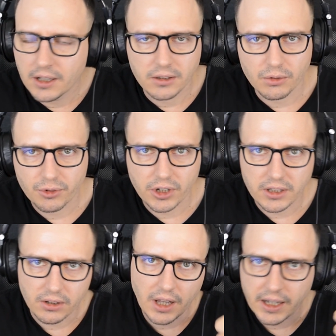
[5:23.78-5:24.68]
don't
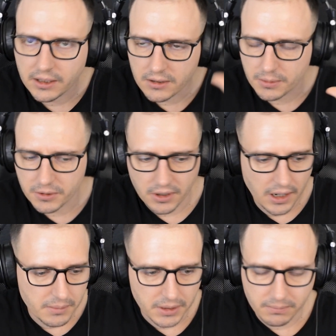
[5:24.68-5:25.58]
forget to like and
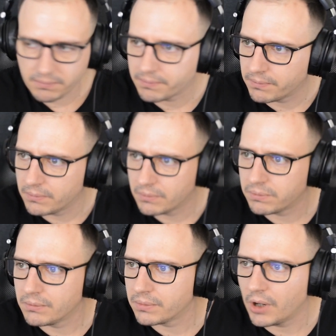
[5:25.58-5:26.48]
subscribe and
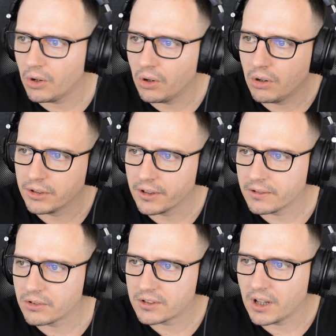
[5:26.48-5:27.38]
all the
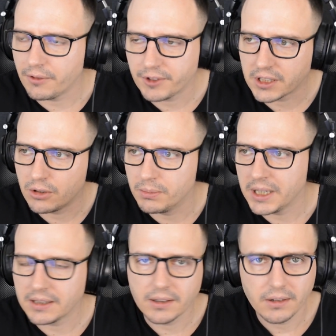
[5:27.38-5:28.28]
stuff and
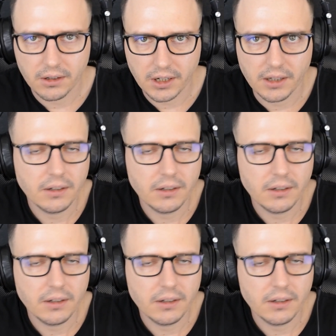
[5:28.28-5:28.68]
comment, okay?